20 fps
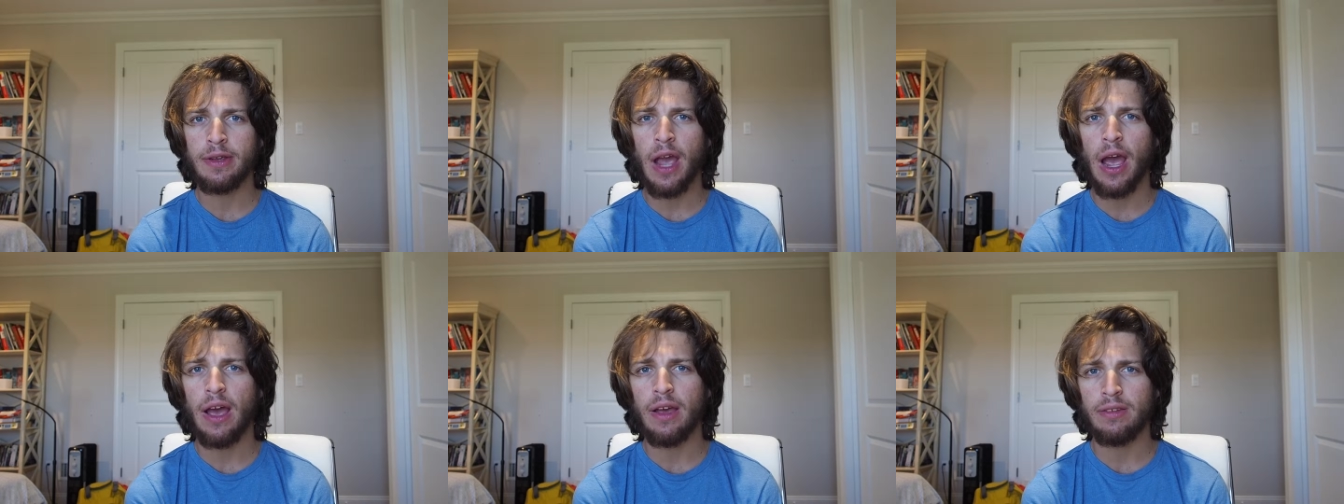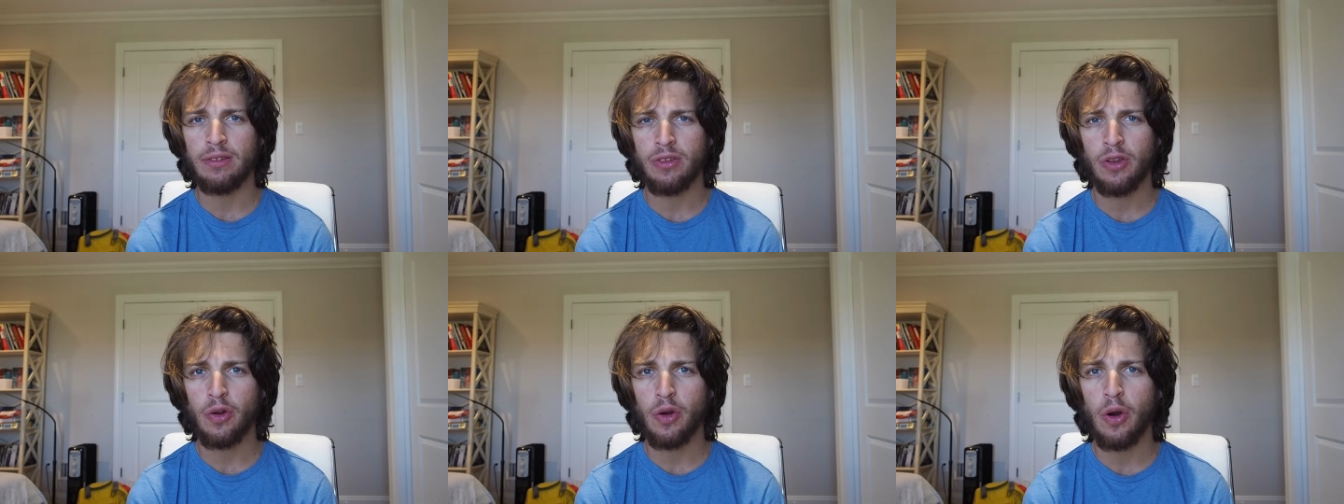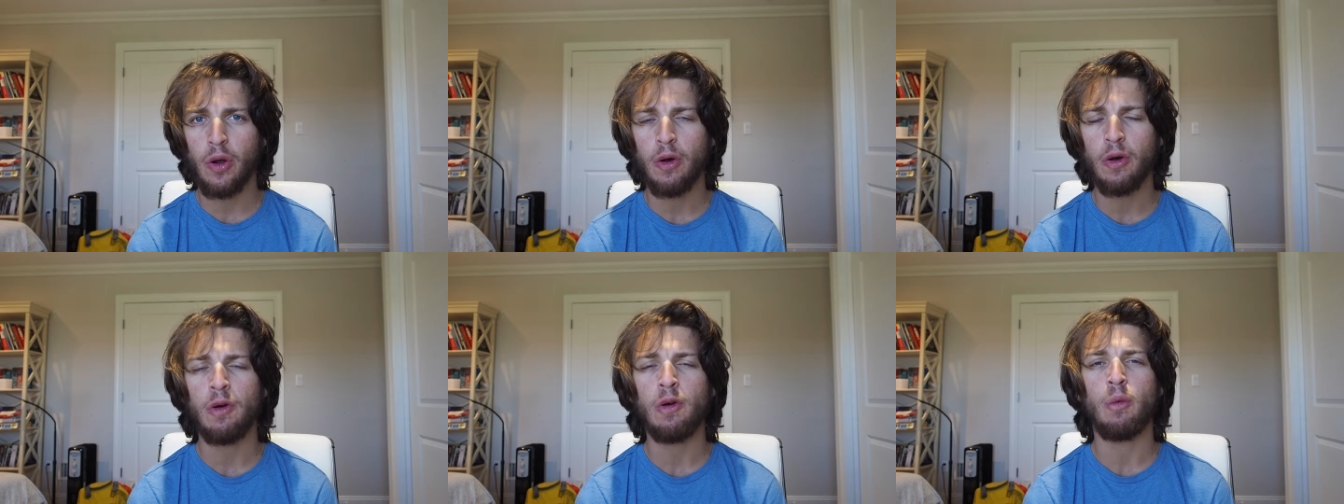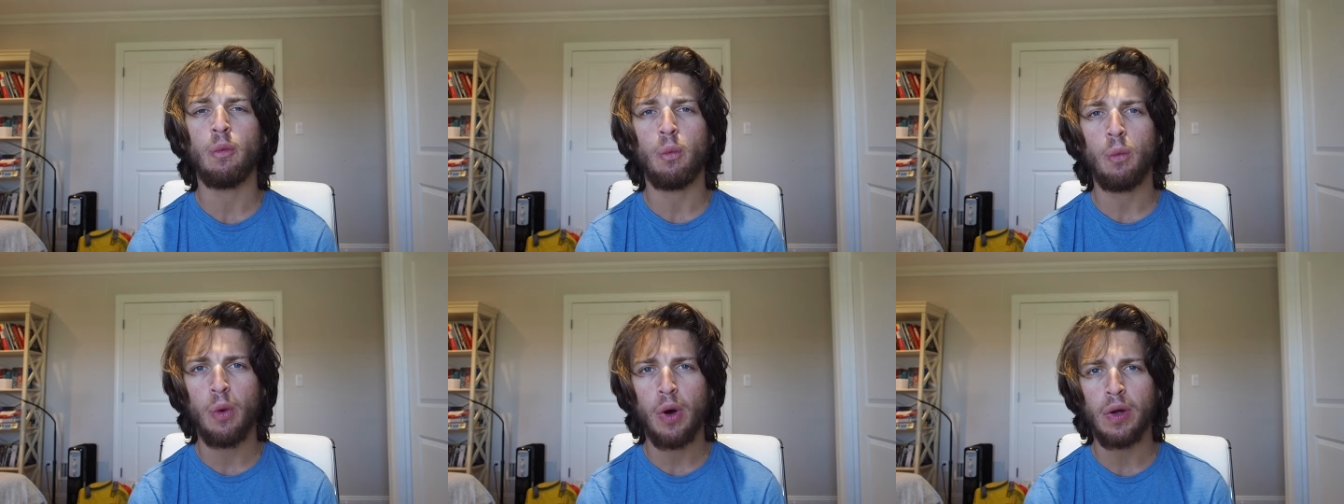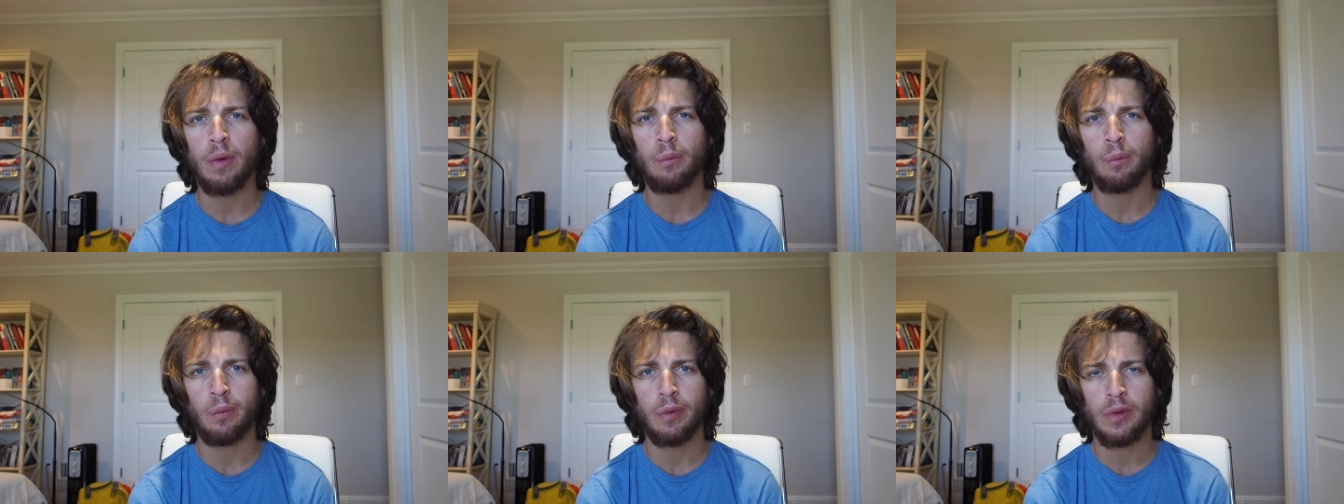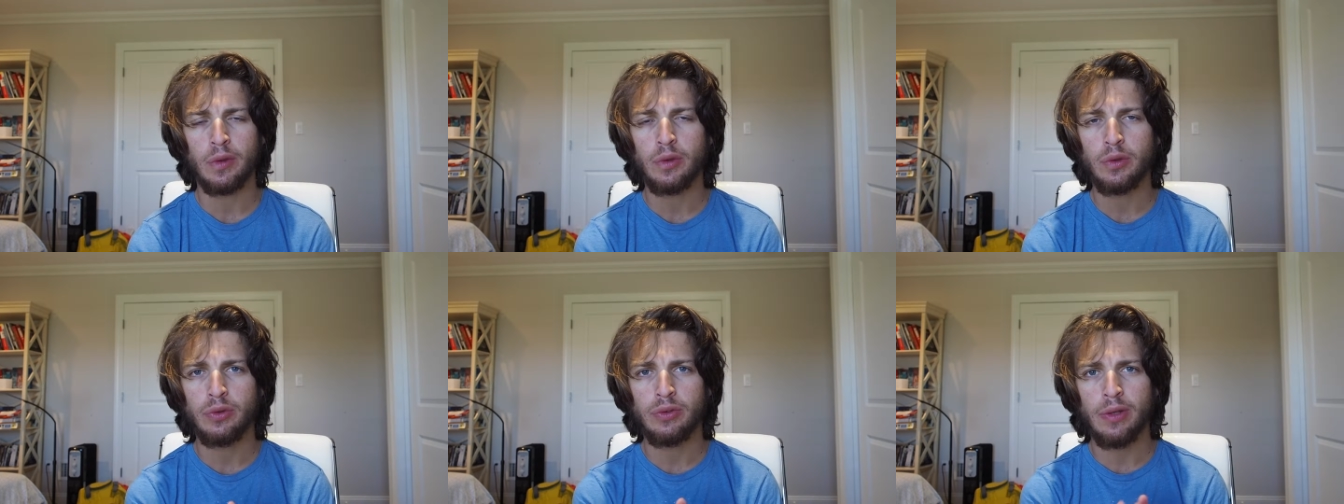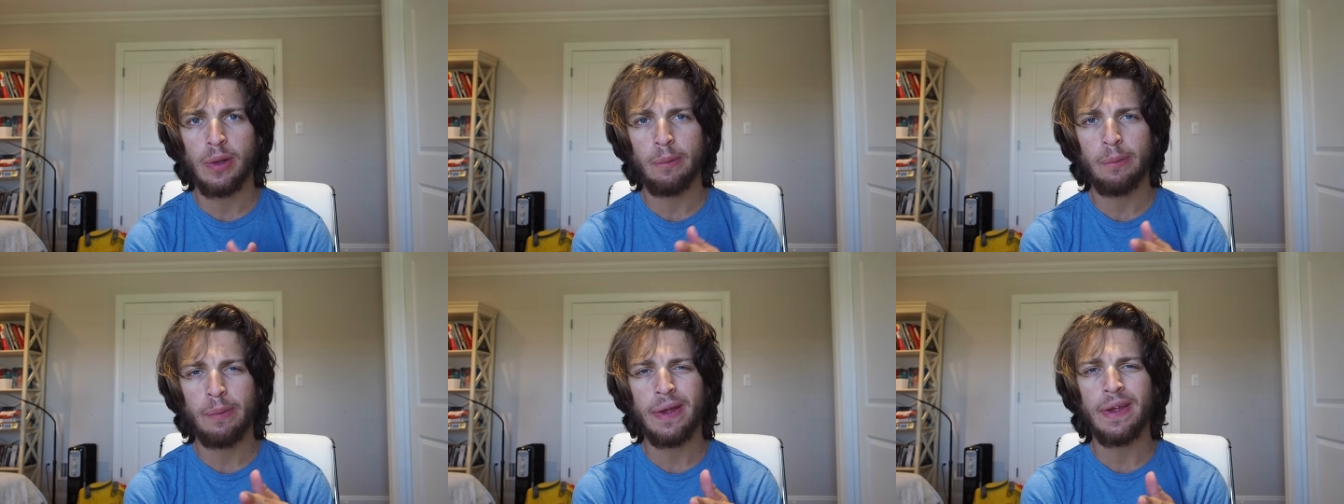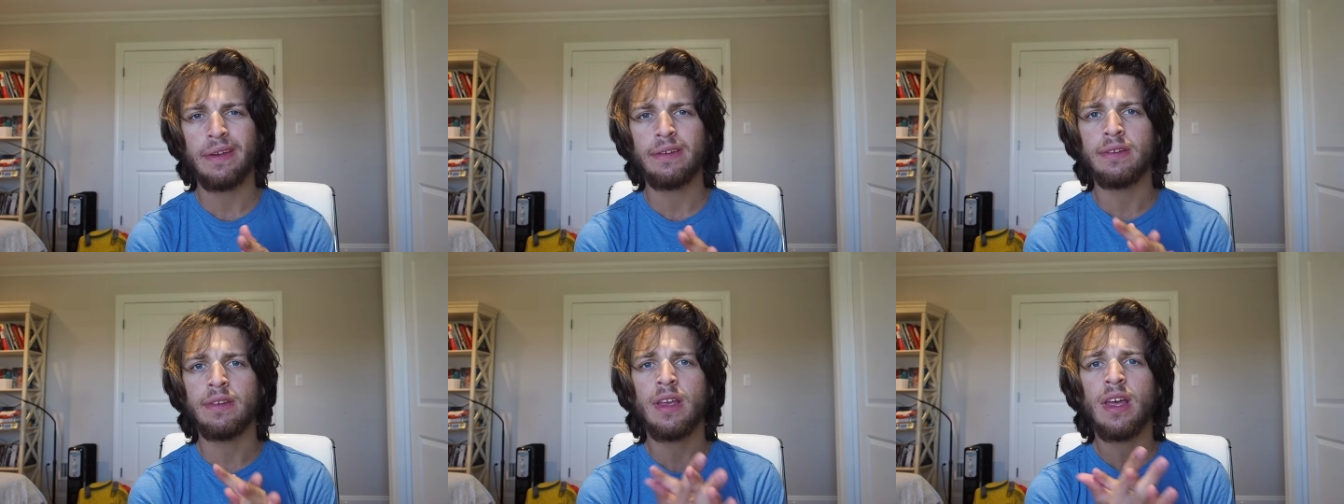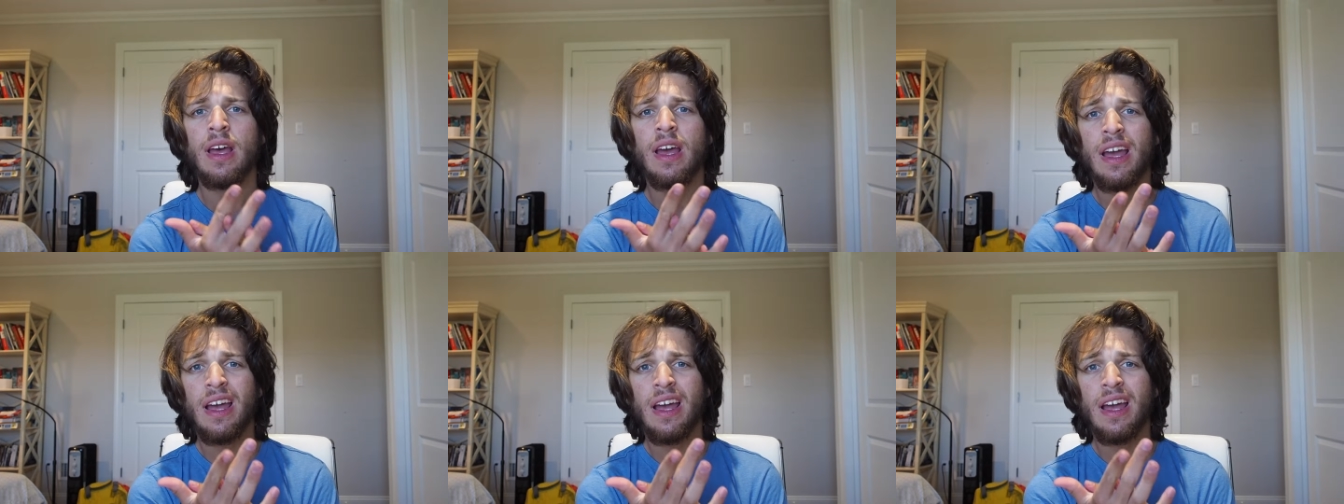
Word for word: guys don't know what blue chip is,